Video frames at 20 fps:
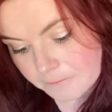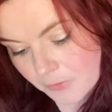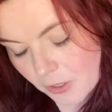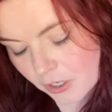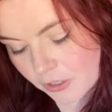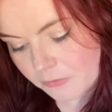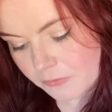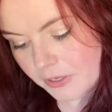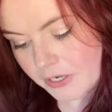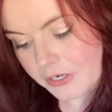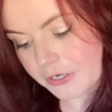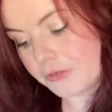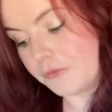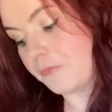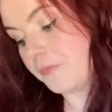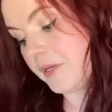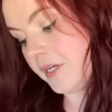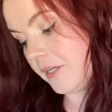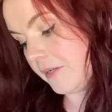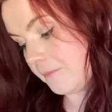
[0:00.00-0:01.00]
on where you've
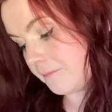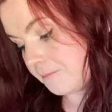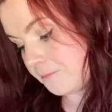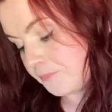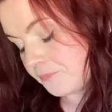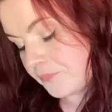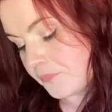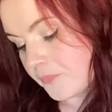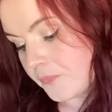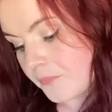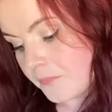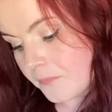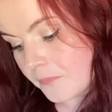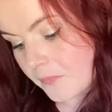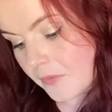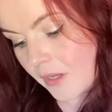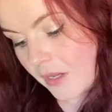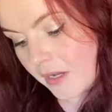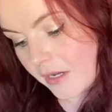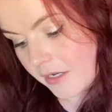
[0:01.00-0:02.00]
been,
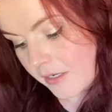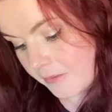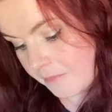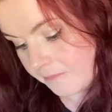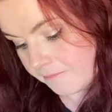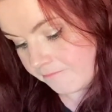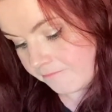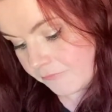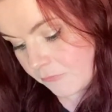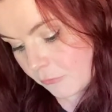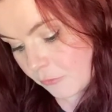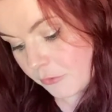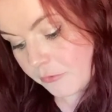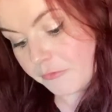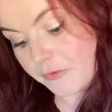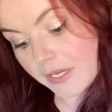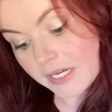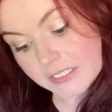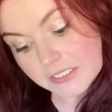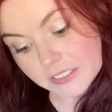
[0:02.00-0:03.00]

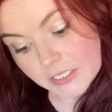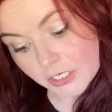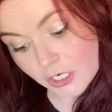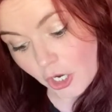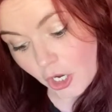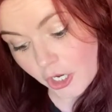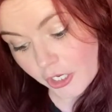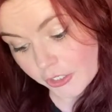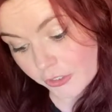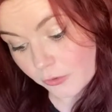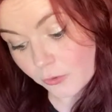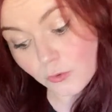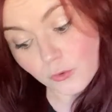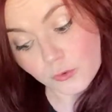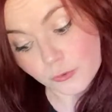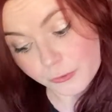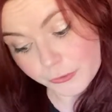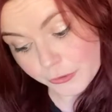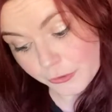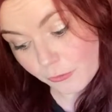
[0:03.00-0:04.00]
reflecting on
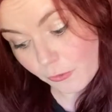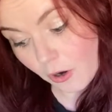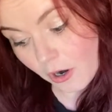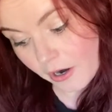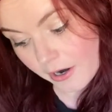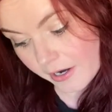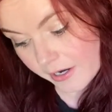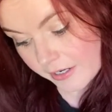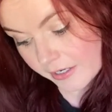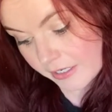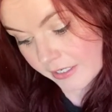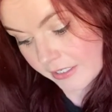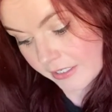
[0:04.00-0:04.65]
who you are,